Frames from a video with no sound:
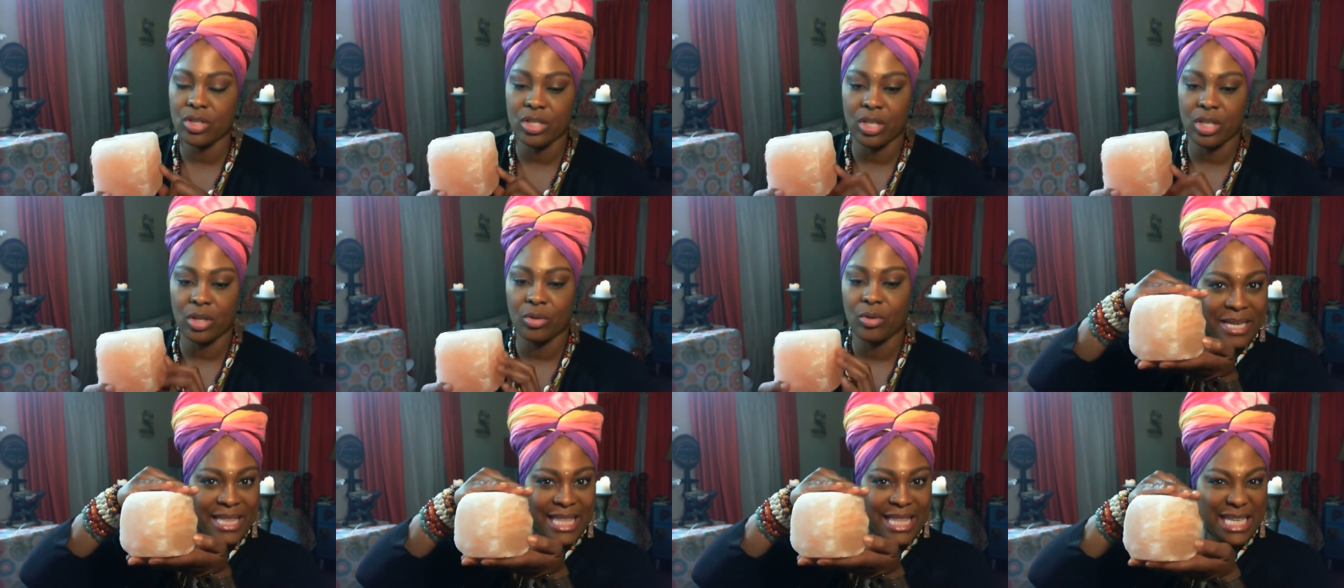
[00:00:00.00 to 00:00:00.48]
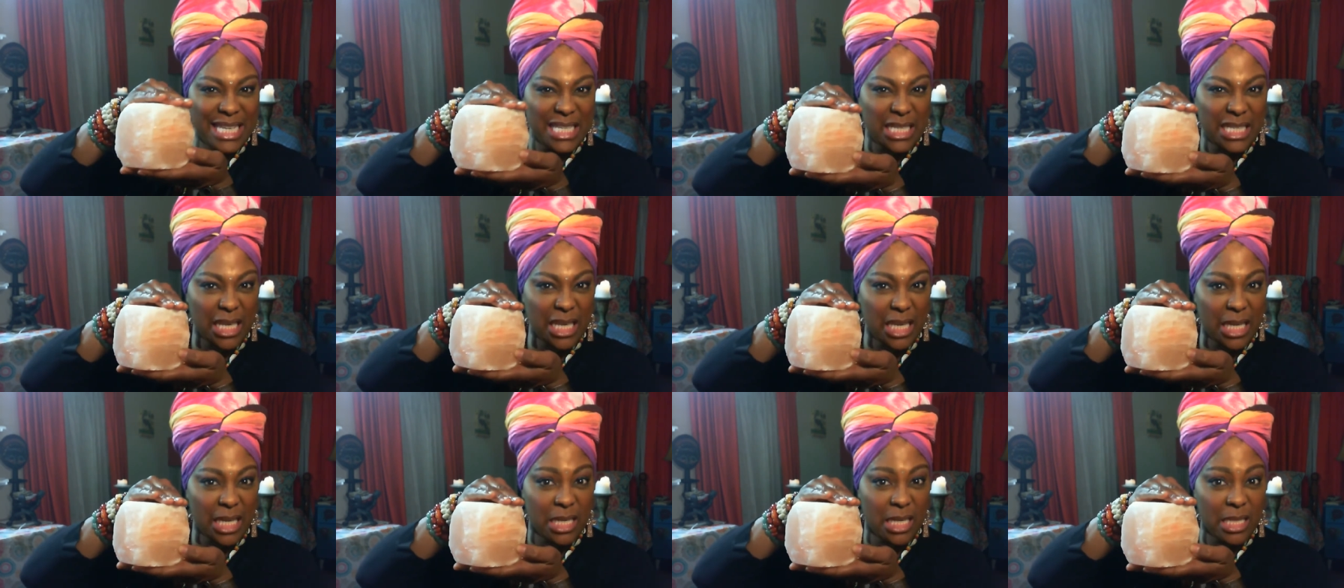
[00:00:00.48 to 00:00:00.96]
So this
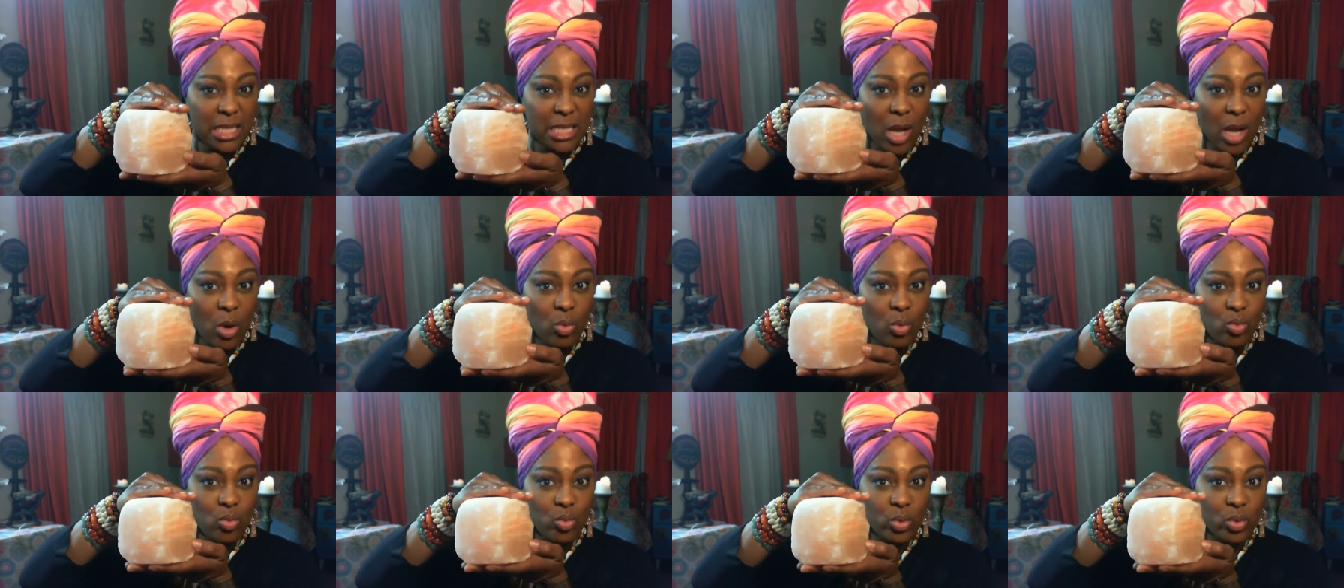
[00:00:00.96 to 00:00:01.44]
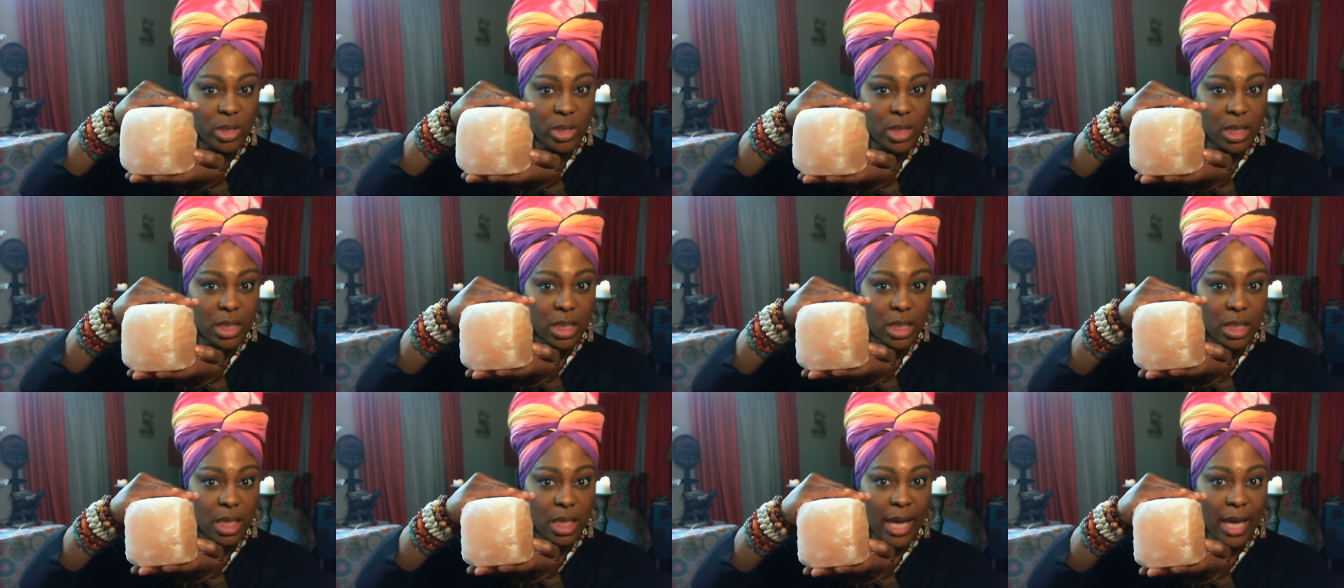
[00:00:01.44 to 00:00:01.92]
is
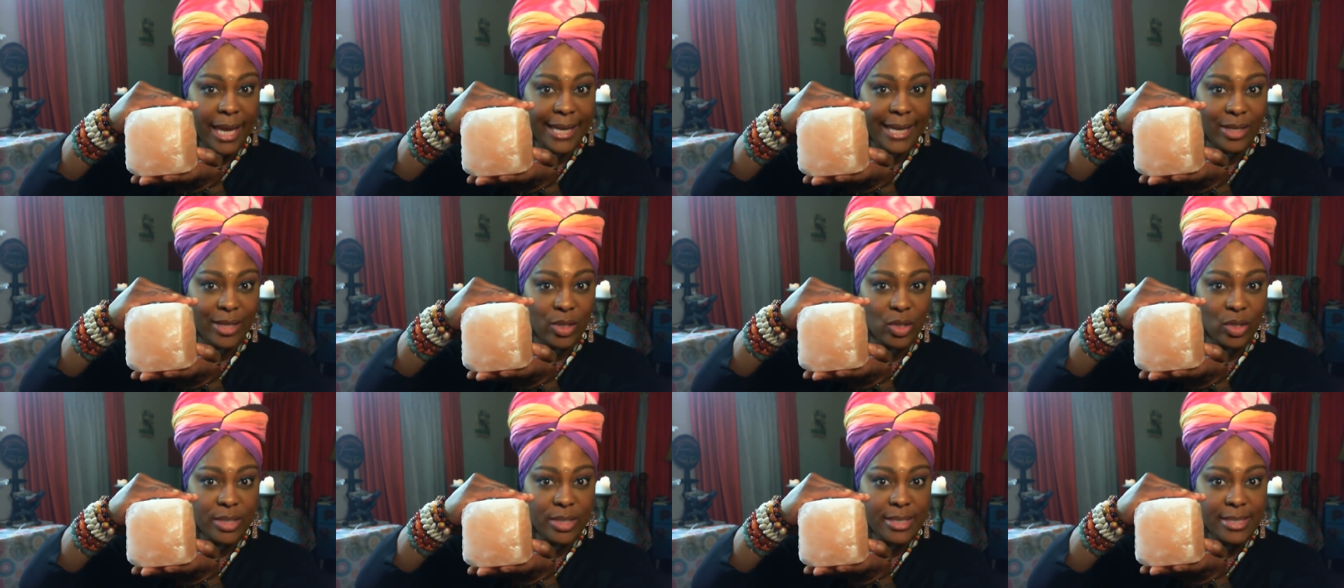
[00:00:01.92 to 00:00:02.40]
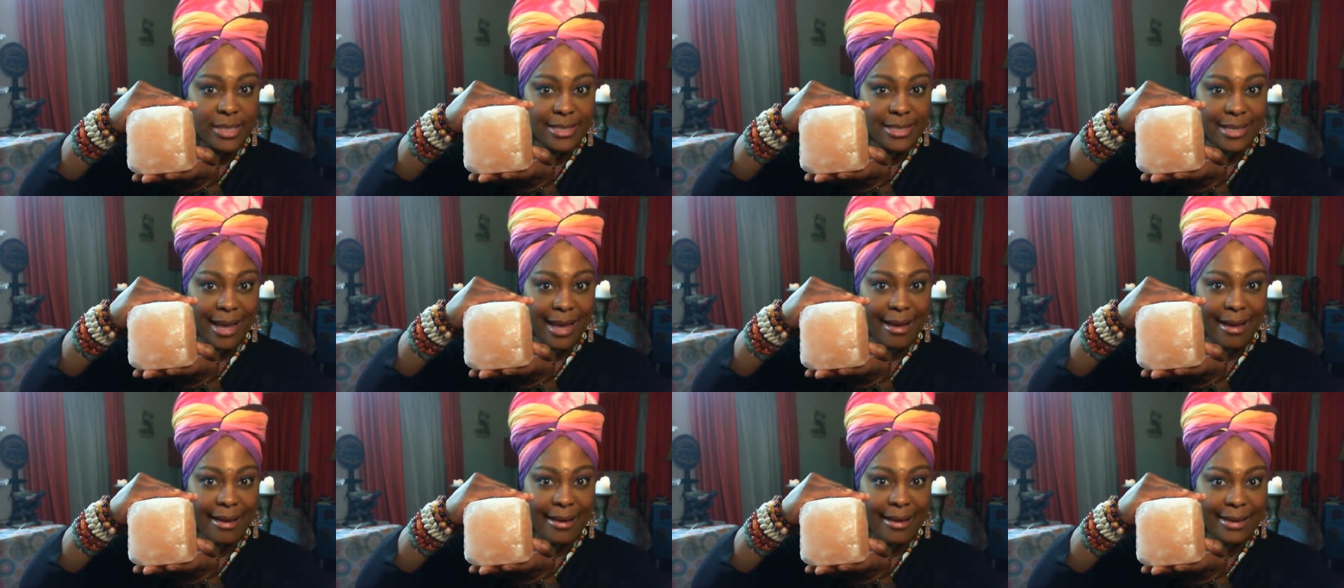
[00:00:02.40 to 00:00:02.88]
really a good
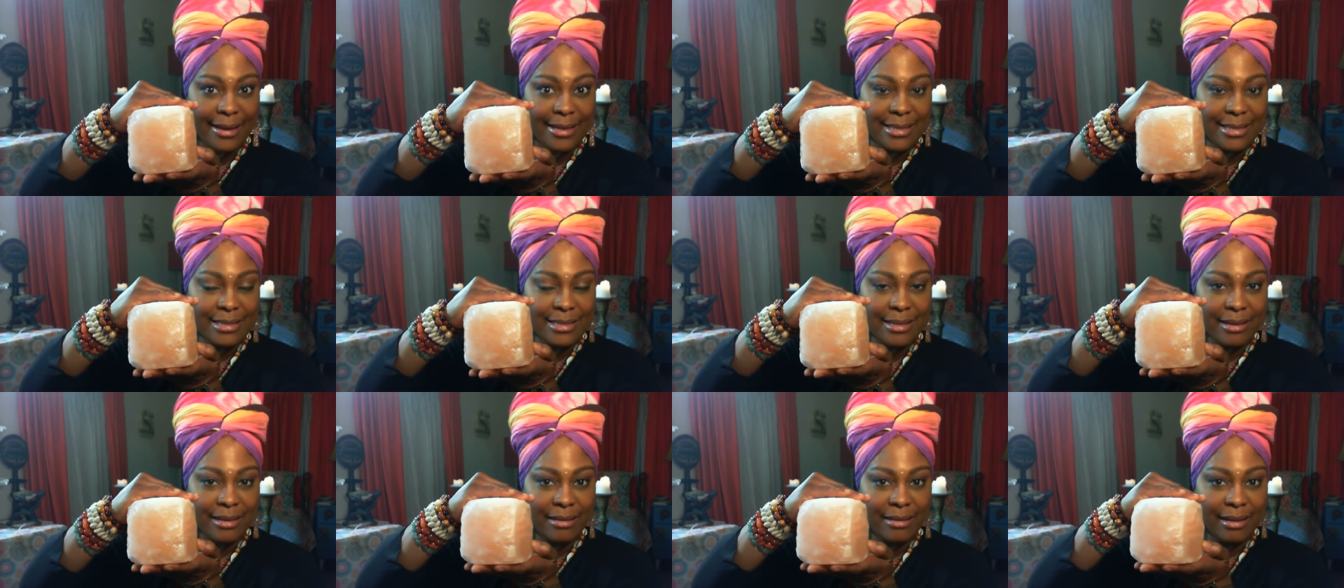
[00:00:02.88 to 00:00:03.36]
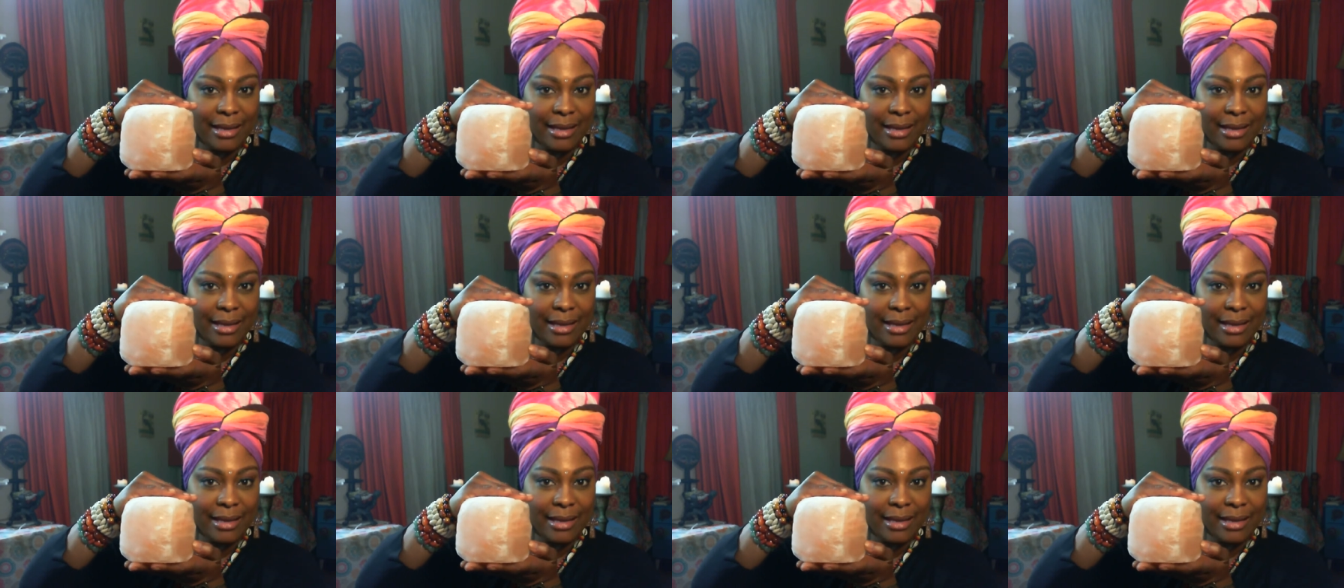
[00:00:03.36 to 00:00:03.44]
size.